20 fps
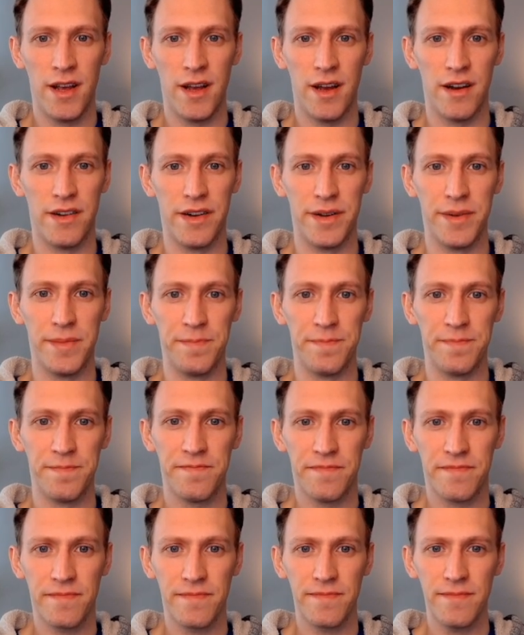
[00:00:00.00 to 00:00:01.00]

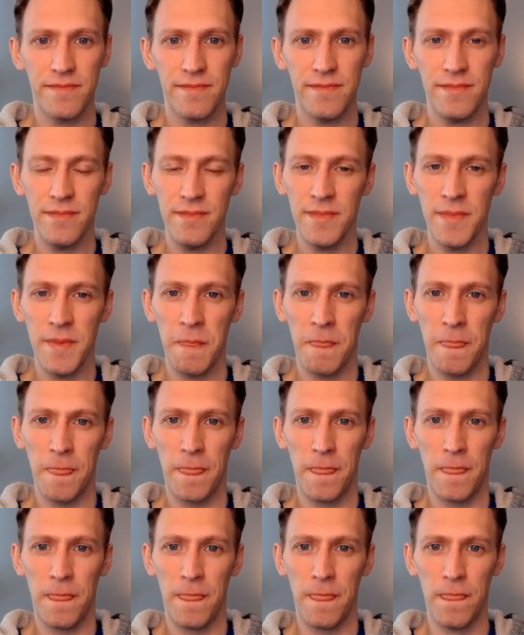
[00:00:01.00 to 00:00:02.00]

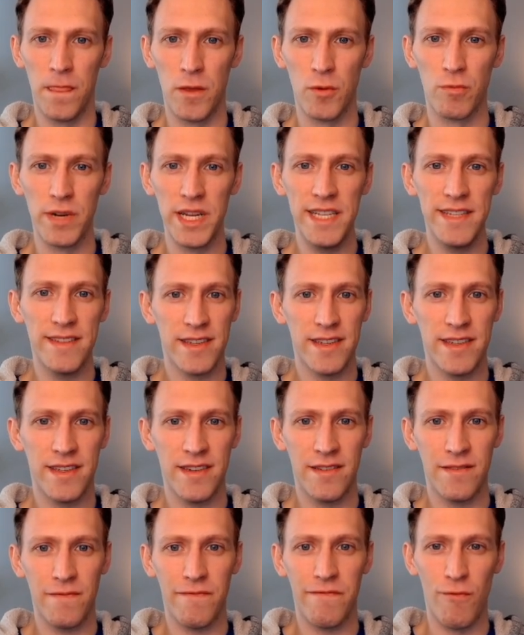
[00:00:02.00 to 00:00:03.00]
The
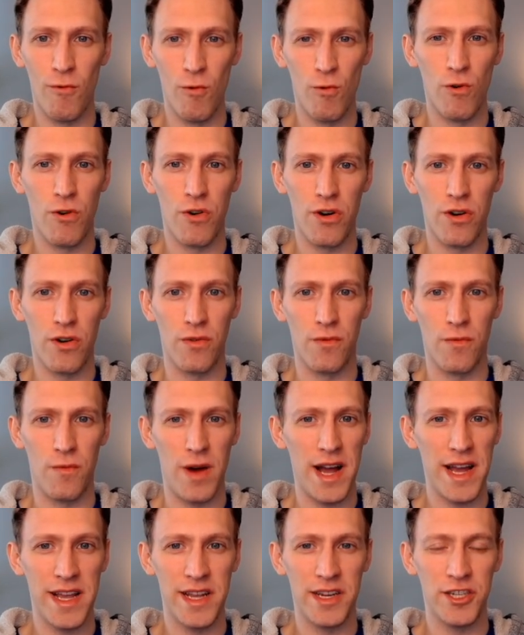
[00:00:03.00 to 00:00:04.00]
reason for
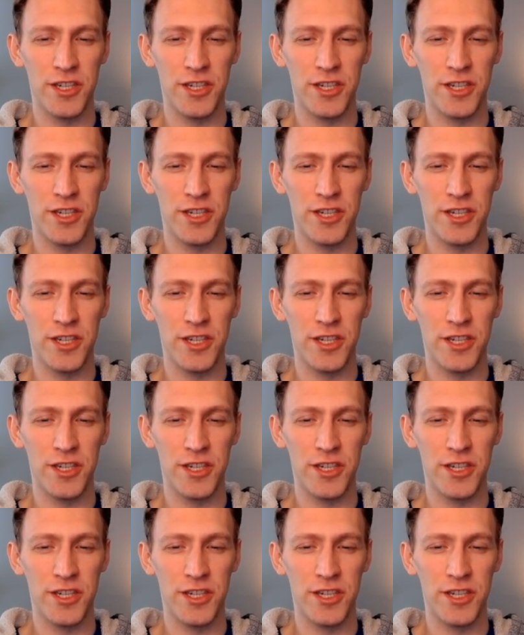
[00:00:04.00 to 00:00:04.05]
why